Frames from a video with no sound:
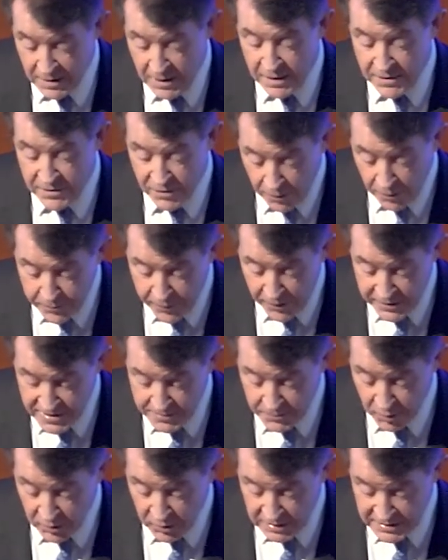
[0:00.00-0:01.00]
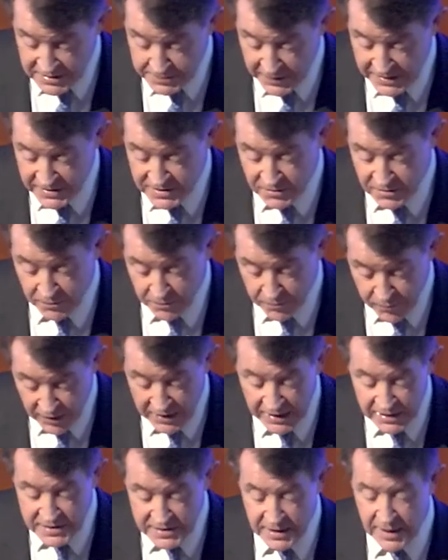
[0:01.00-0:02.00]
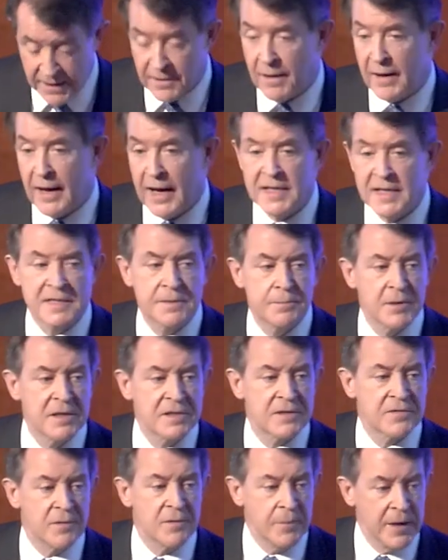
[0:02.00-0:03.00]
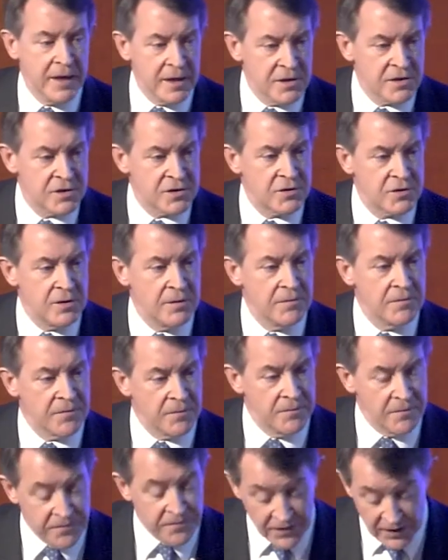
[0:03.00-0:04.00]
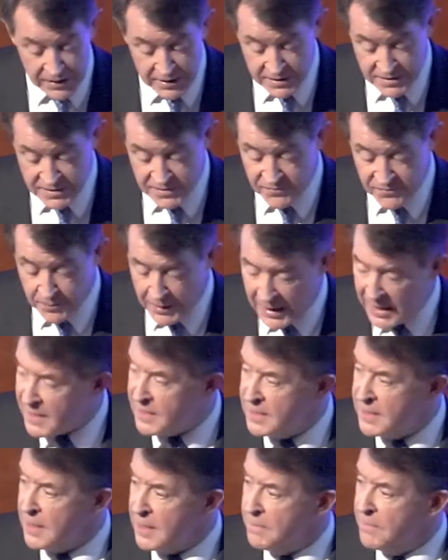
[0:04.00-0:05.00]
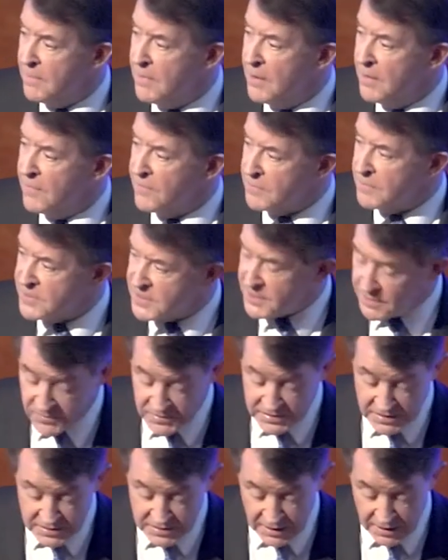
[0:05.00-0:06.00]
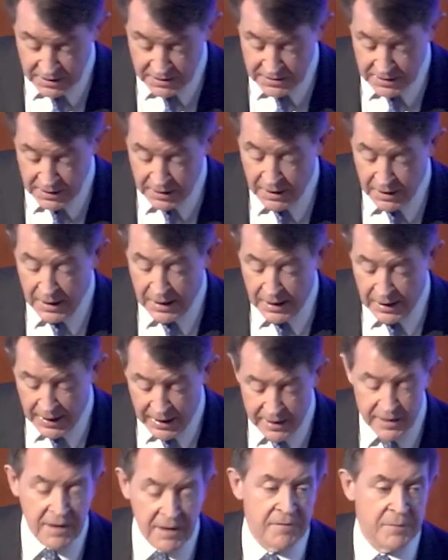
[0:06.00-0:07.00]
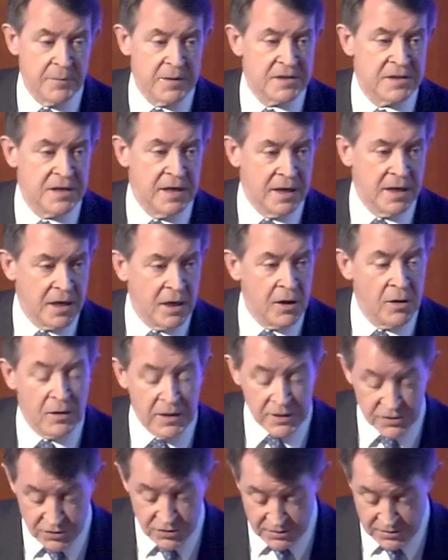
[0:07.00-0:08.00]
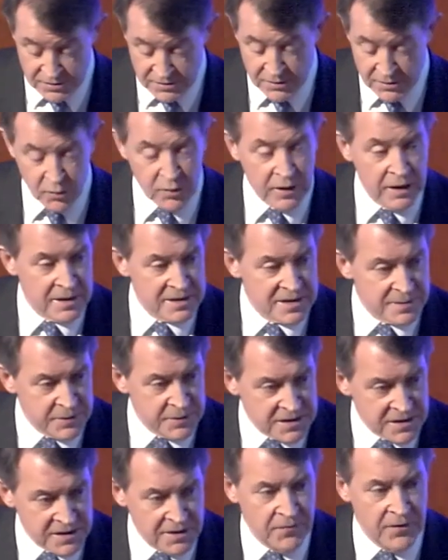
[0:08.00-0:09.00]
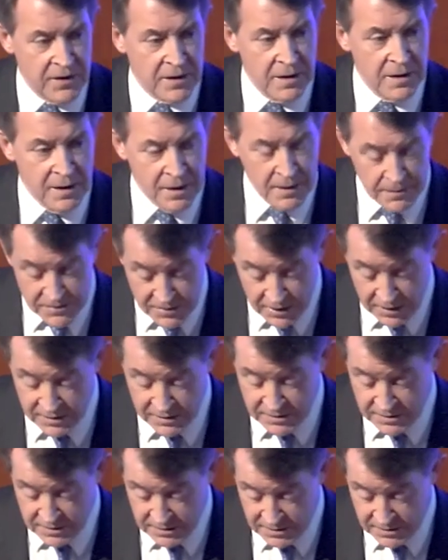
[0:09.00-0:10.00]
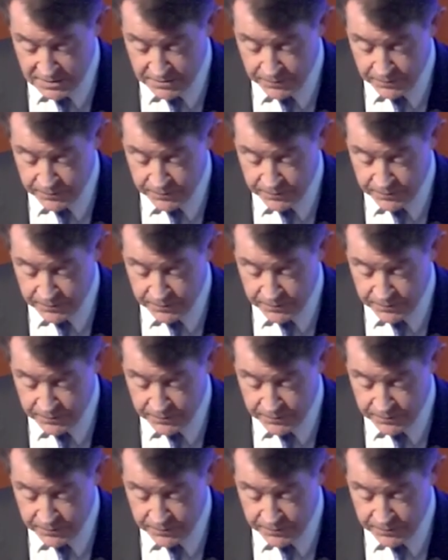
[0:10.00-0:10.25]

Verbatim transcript: The operating model is based on bringing together experts from industry, from finance, from academia, from civil society and government in coalitions, looking at specific tasks.